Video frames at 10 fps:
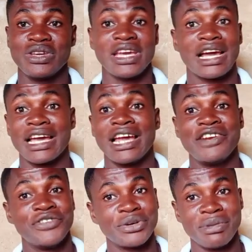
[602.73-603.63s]
here. I can't
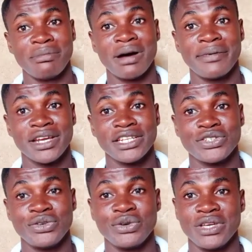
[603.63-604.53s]
even remember bringing
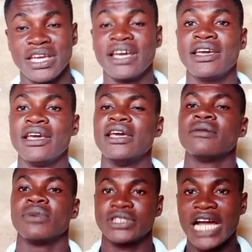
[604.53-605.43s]
to you here,
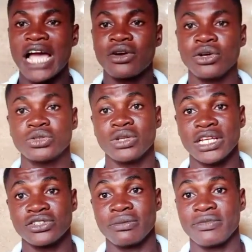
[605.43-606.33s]
but I got to
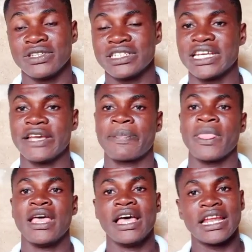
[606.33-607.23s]
learn some things there.
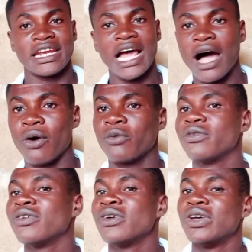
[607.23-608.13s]

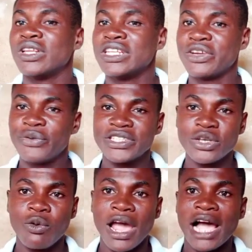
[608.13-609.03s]
Now, the
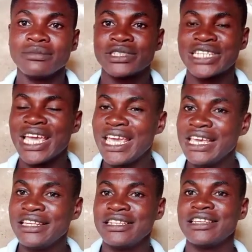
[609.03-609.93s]
reason why I'm
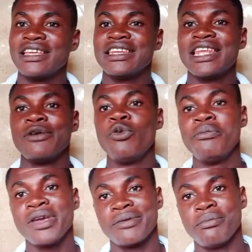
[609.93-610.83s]
saying they
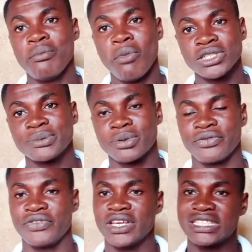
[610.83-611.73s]
won't make much
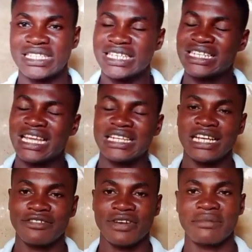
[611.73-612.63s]
profit in that they
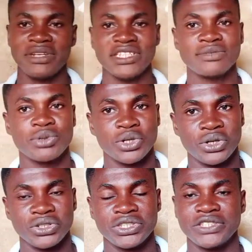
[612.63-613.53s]
are farming is
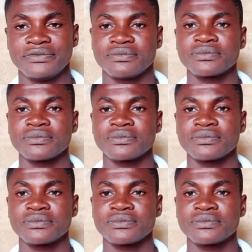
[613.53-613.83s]
because